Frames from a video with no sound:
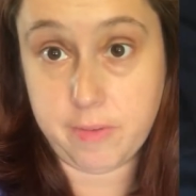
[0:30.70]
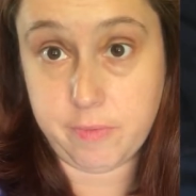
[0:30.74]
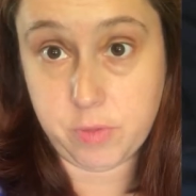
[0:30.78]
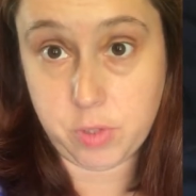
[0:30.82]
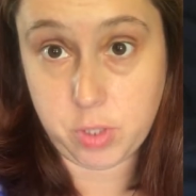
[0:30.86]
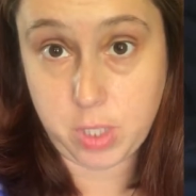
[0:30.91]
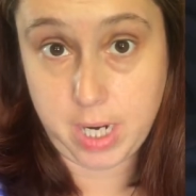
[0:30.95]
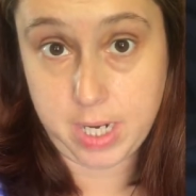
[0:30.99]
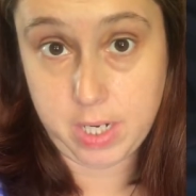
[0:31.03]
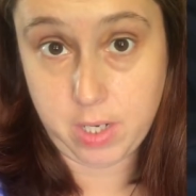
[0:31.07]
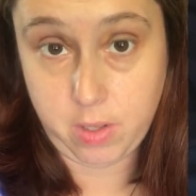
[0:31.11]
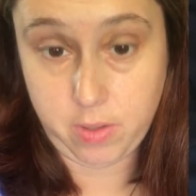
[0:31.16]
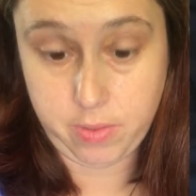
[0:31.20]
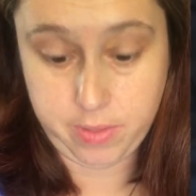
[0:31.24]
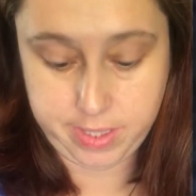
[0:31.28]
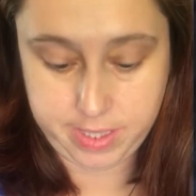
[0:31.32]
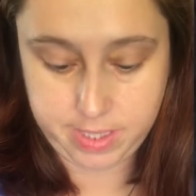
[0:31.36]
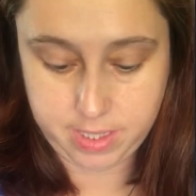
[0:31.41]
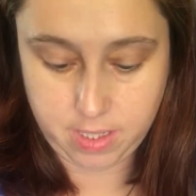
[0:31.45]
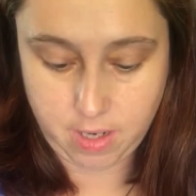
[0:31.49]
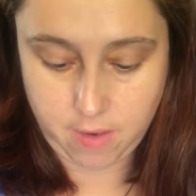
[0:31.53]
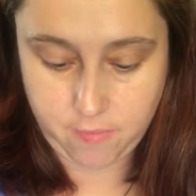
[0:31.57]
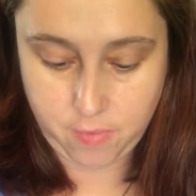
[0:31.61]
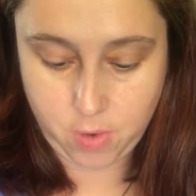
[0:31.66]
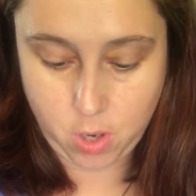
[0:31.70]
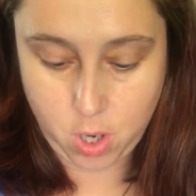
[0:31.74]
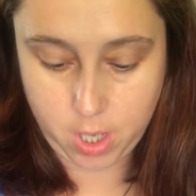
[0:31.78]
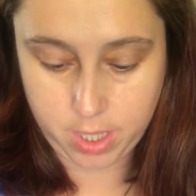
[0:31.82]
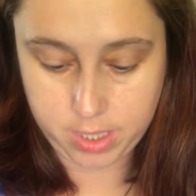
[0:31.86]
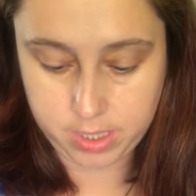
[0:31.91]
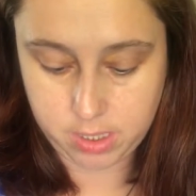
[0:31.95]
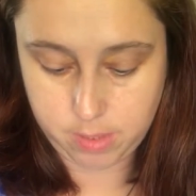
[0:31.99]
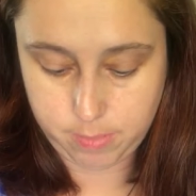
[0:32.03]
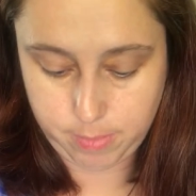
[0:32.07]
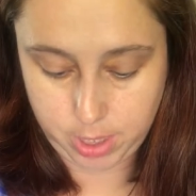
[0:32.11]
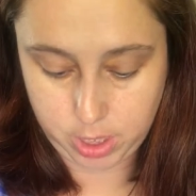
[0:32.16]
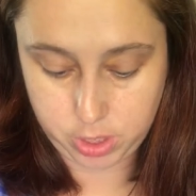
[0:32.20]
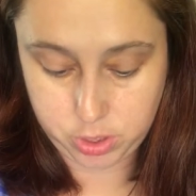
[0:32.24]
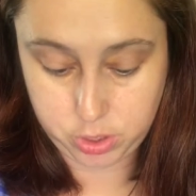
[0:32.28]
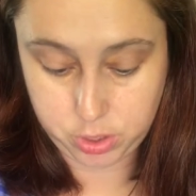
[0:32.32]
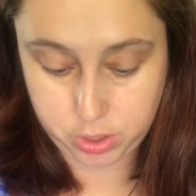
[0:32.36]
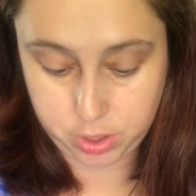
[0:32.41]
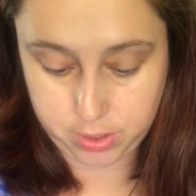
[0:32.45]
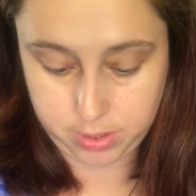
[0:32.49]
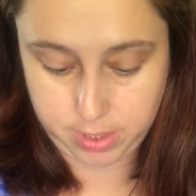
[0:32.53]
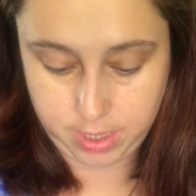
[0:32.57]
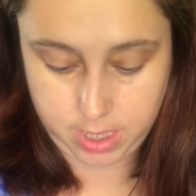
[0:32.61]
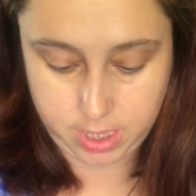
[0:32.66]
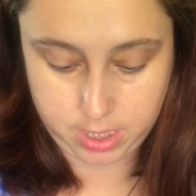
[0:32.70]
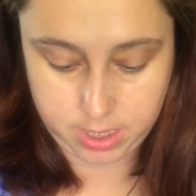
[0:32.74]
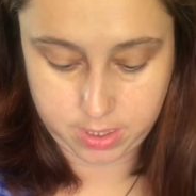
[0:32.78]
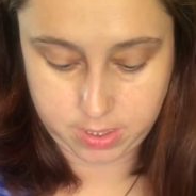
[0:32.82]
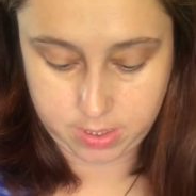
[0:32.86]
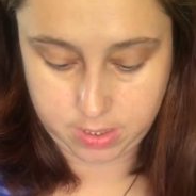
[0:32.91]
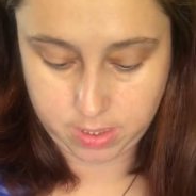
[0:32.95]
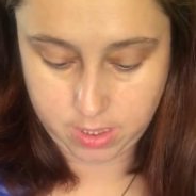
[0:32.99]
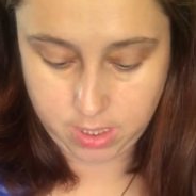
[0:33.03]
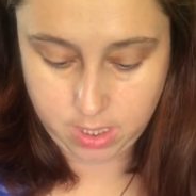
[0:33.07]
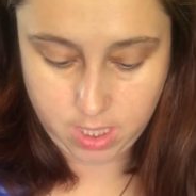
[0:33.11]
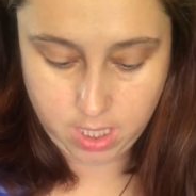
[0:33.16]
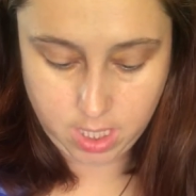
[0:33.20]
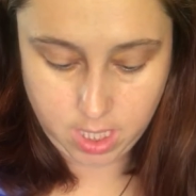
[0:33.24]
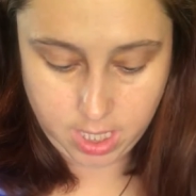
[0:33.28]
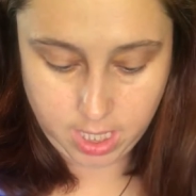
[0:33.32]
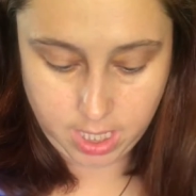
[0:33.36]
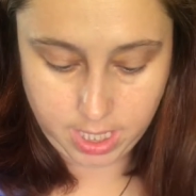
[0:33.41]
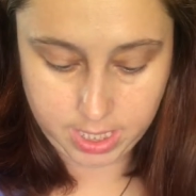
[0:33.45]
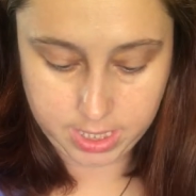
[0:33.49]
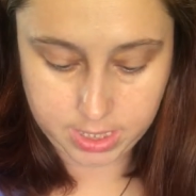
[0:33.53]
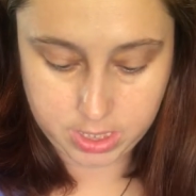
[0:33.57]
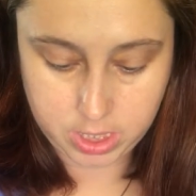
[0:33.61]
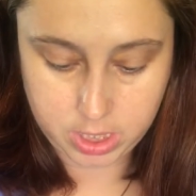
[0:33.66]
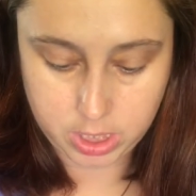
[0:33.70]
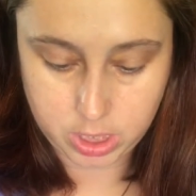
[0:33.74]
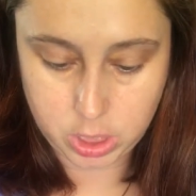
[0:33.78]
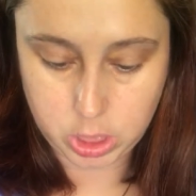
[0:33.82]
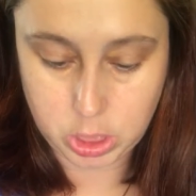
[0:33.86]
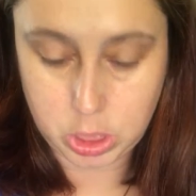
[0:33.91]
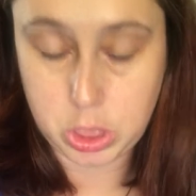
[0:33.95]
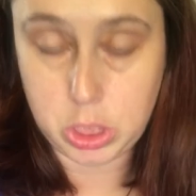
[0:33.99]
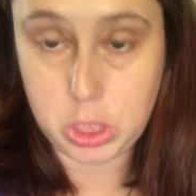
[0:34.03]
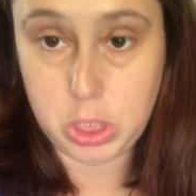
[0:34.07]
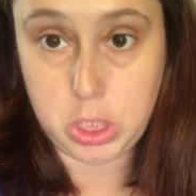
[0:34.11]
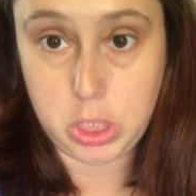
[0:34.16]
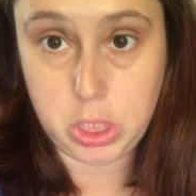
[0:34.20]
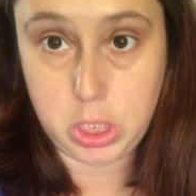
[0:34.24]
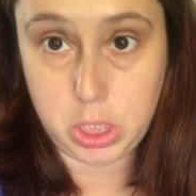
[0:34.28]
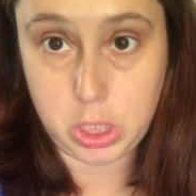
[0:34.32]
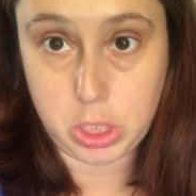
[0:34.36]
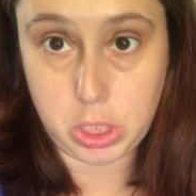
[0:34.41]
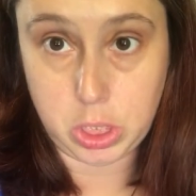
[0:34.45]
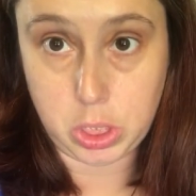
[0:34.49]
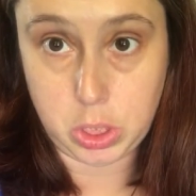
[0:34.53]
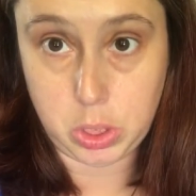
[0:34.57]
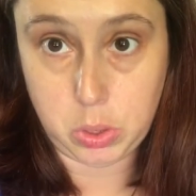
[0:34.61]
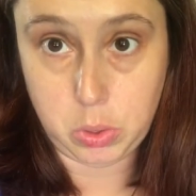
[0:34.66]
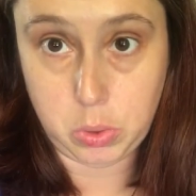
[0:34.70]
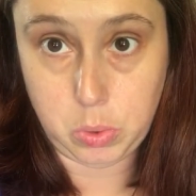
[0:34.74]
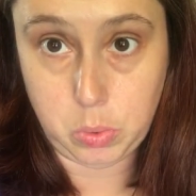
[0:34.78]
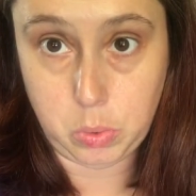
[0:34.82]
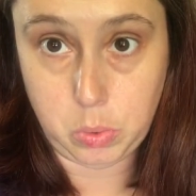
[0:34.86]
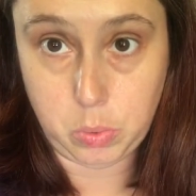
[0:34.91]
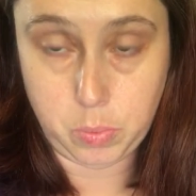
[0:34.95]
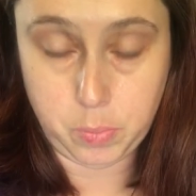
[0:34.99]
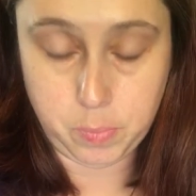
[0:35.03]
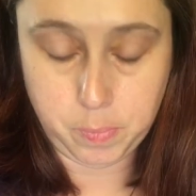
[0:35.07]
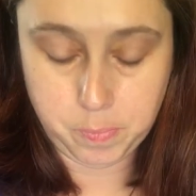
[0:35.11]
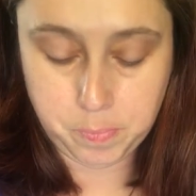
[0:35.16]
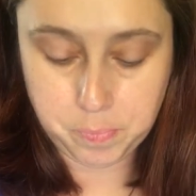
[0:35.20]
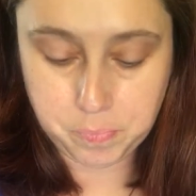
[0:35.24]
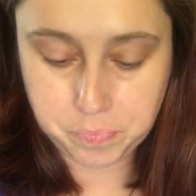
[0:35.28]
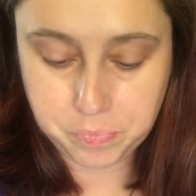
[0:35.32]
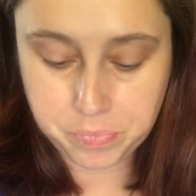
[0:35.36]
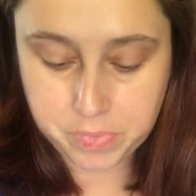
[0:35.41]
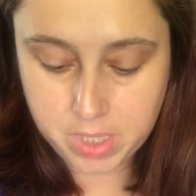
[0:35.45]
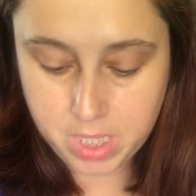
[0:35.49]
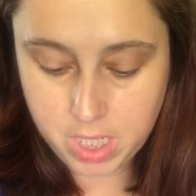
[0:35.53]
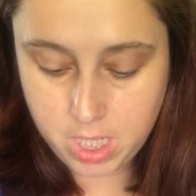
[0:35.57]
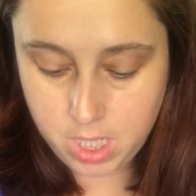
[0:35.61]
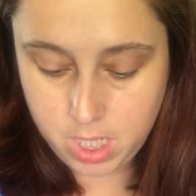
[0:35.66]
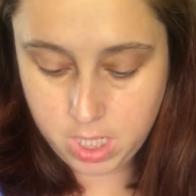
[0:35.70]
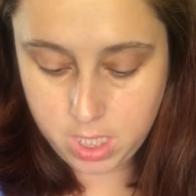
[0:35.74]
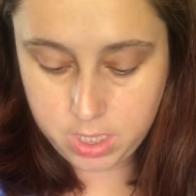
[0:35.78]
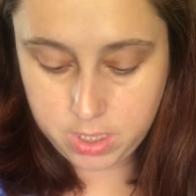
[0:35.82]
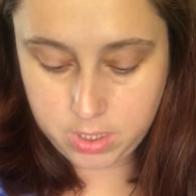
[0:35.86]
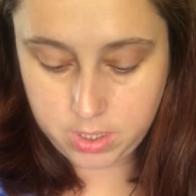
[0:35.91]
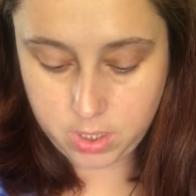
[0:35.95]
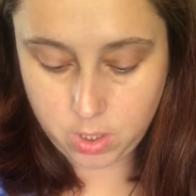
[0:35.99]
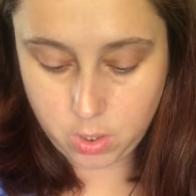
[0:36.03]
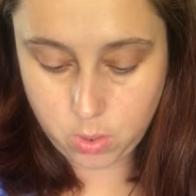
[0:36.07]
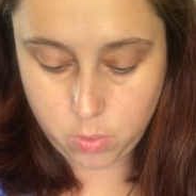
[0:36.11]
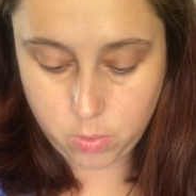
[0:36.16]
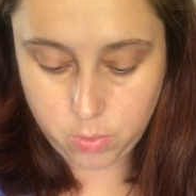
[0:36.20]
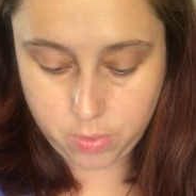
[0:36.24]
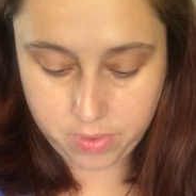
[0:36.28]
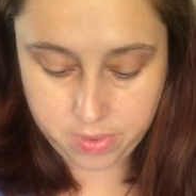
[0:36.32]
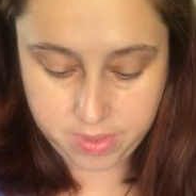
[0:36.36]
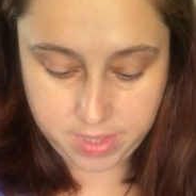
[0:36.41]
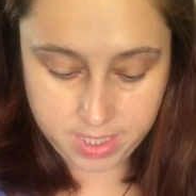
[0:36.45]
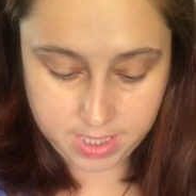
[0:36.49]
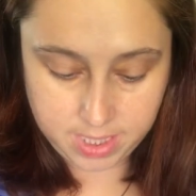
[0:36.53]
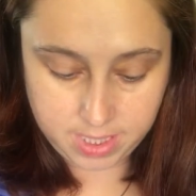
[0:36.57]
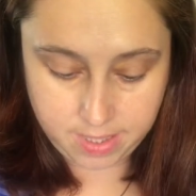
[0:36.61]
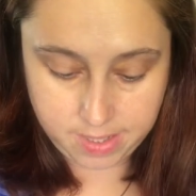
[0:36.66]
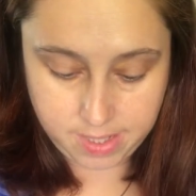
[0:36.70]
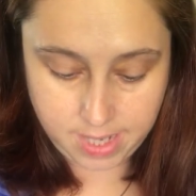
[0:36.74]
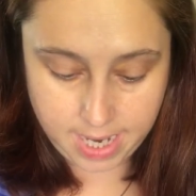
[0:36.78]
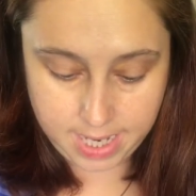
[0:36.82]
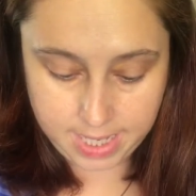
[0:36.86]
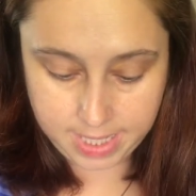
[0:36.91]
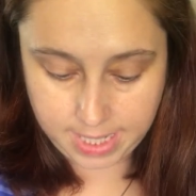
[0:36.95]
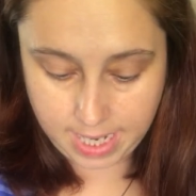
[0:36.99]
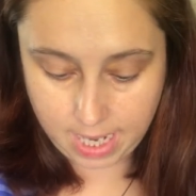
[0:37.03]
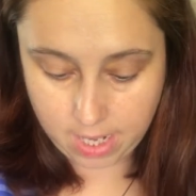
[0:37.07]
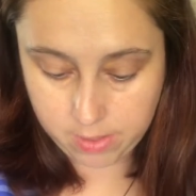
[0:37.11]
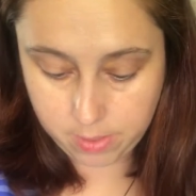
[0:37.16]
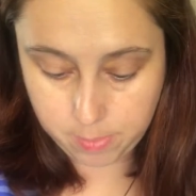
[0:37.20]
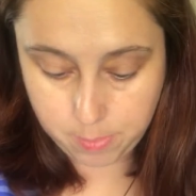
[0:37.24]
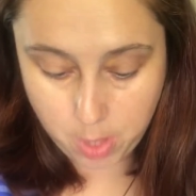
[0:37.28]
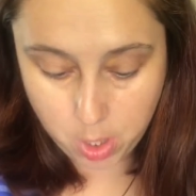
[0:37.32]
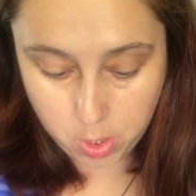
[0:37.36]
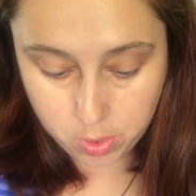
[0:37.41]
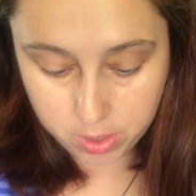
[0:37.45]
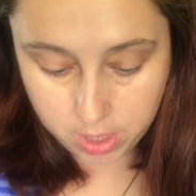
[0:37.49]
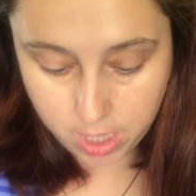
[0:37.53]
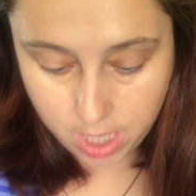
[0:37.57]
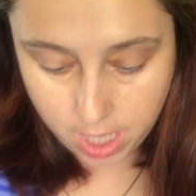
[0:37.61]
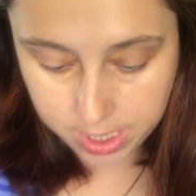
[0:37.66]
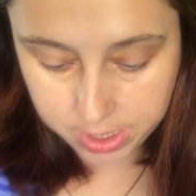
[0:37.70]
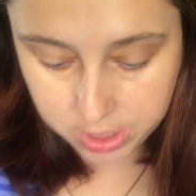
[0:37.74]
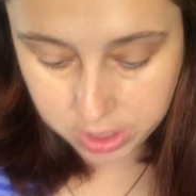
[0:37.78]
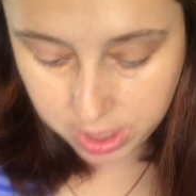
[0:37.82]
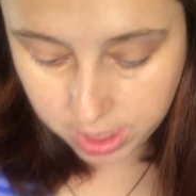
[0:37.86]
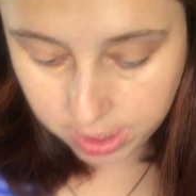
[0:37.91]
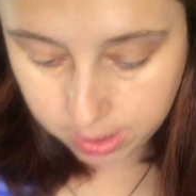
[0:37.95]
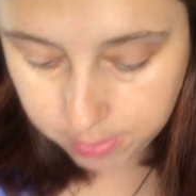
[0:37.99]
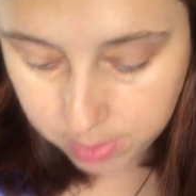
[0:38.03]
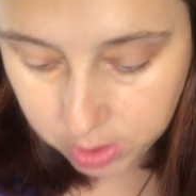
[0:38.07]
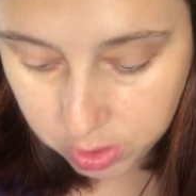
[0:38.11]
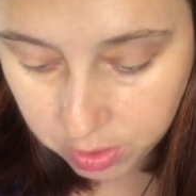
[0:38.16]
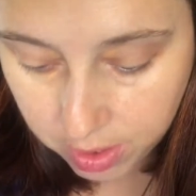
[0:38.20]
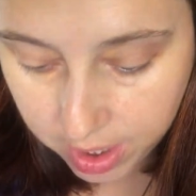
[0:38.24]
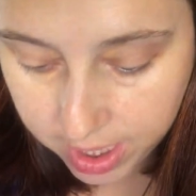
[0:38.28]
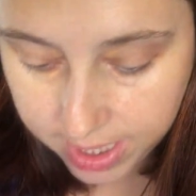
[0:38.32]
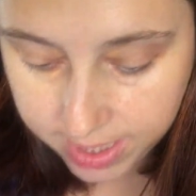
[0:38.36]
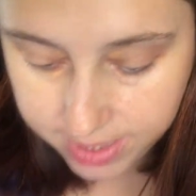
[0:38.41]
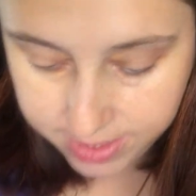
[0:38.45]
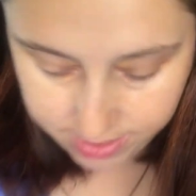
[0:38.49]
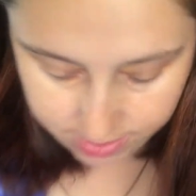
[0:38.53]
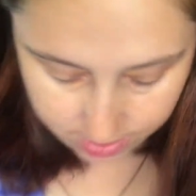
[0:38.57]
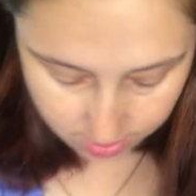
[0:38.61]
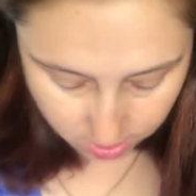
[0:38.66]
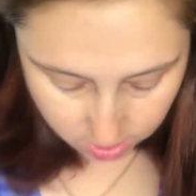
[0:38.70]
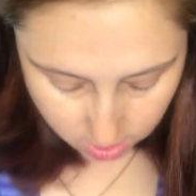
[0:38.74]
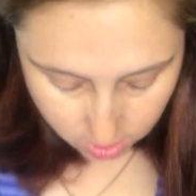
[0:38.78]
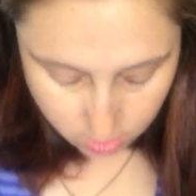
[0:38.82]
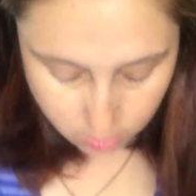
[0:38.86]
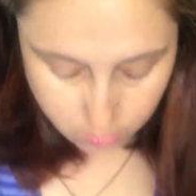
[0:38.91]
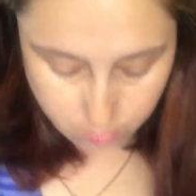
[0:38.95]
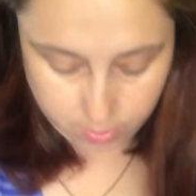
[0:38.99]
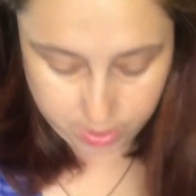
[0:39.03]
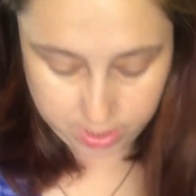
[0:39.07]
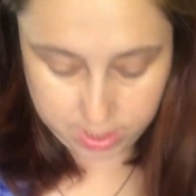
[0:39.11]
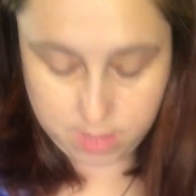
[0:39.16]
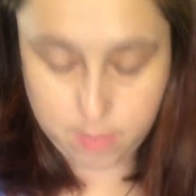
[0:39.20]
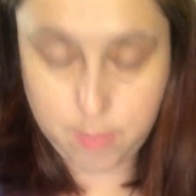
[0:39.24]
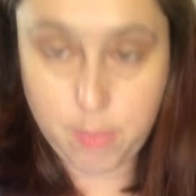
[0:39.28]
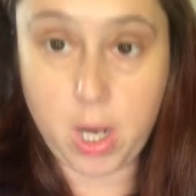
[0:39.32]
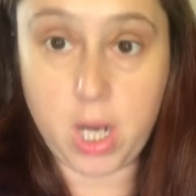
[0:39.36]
have tried all this stuff on to make sure that it's It's good to go. So this nightgown, the polka dot jammy dress, was